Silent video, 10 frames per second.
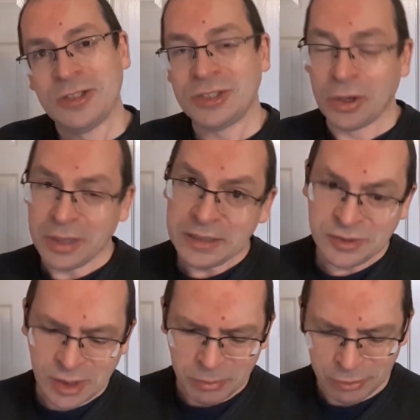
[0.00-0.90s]
So, in
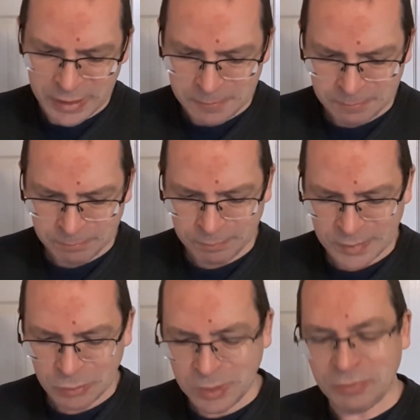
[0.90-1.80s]
summary,
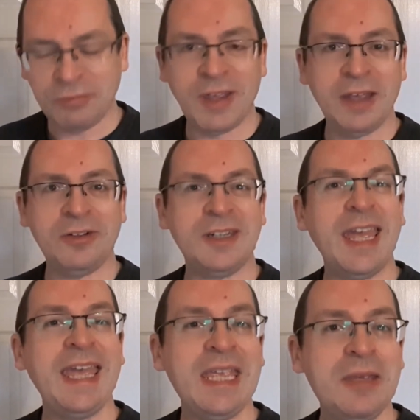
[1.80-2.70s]
we've found an
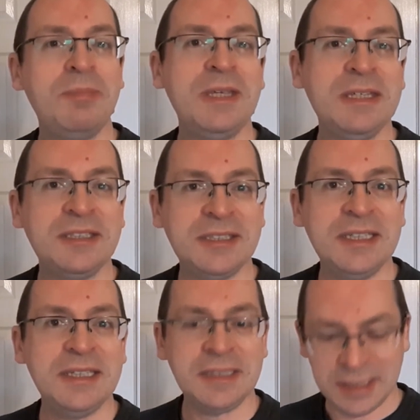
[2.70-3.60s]

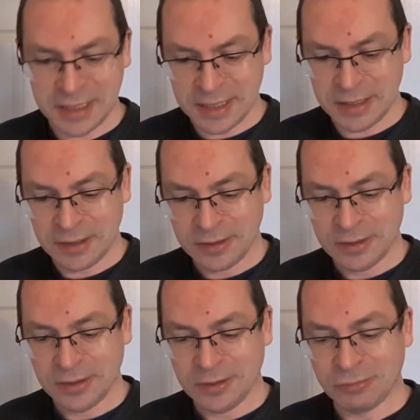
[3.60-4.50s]
ABCD
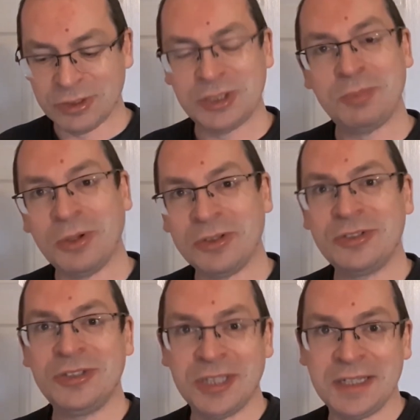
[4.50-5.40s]

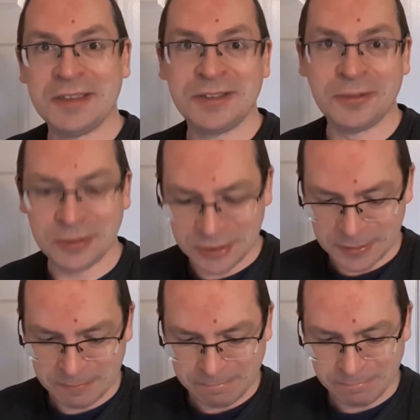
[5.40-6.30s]
response to
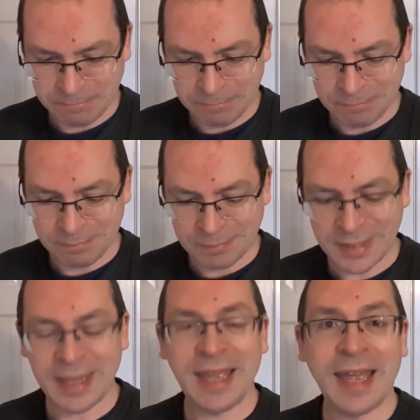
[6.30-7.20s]
insults.
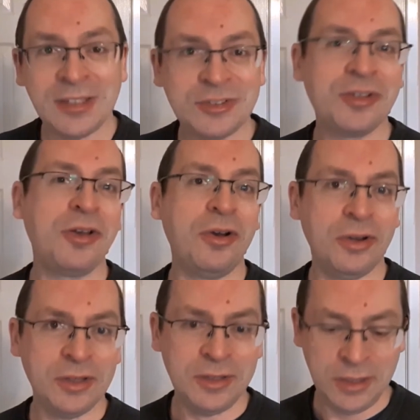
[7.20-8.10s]
Ask
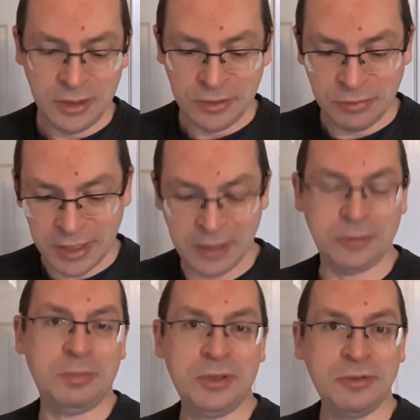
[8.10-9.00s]
God for
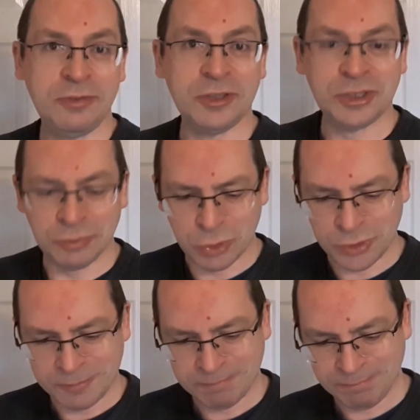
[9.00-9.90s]
help, first of
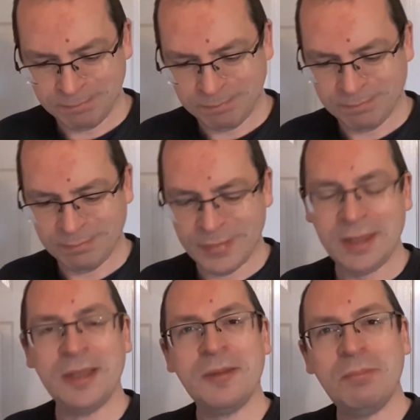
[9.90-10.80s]
all.
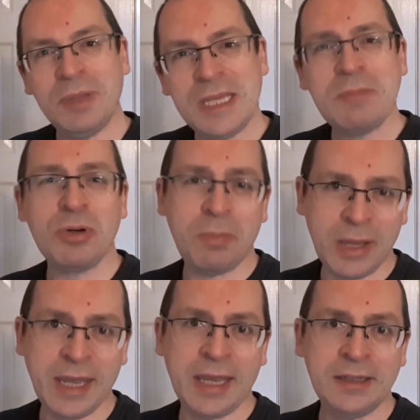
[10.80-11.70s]
Be
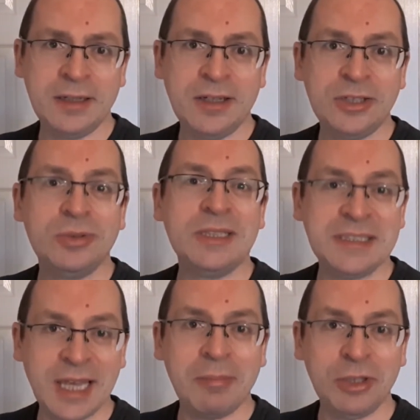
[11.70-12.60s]
prepared to
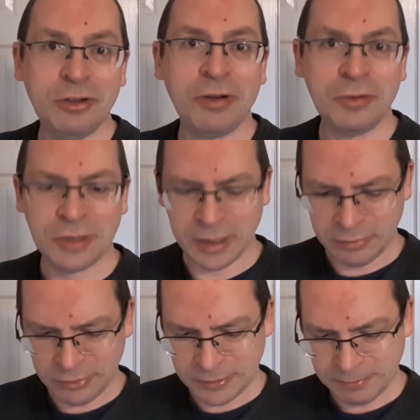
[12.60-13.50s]
examine your own
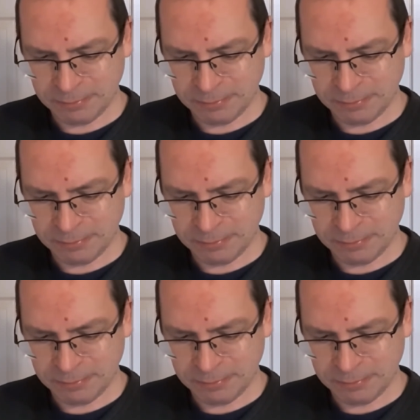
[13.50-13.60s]
life.